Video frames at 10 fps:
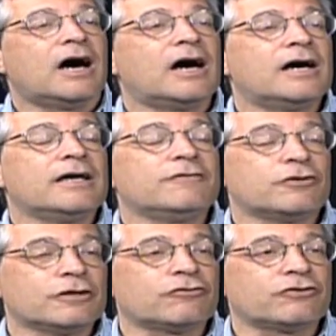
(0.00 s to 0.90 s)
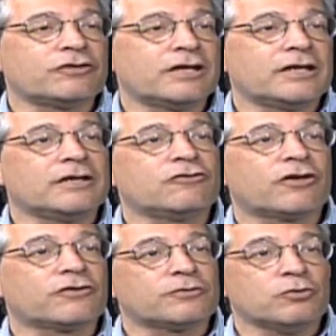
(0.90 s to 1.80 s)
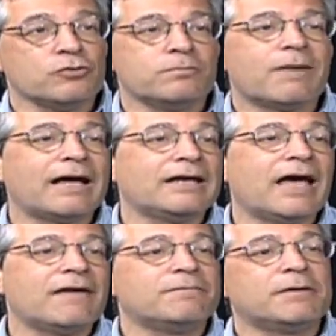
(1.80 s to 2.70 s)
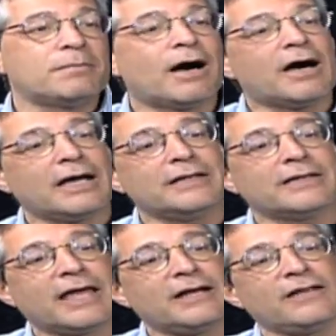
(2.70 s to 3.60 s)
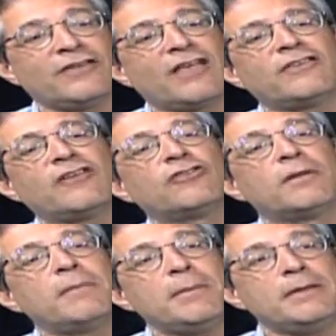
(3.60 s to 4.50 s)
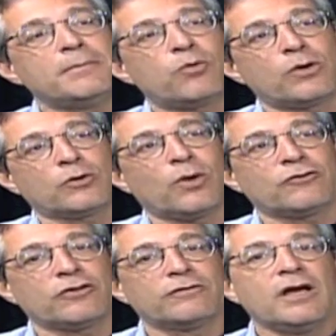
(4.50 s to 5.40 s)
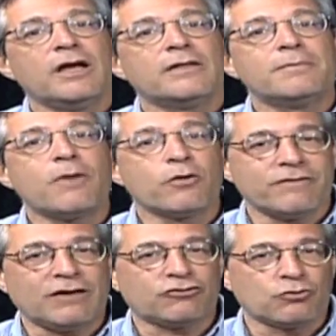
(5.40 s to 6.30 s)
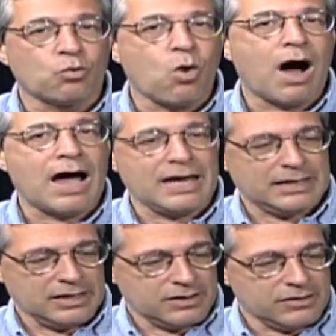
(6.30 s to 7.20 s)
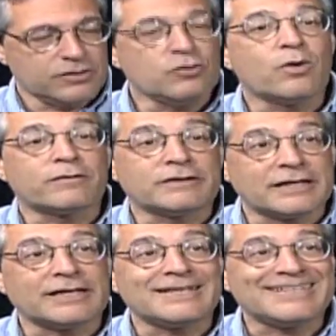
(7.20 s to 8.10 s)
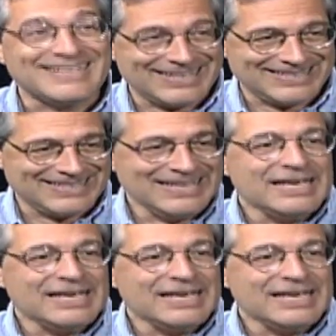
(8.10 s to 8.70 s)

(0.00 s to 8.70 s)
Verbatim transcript: uh, if you're interested in just who might have been behind the Kennedy assassination, and maybe the important question of the motivation why whoever did it did it.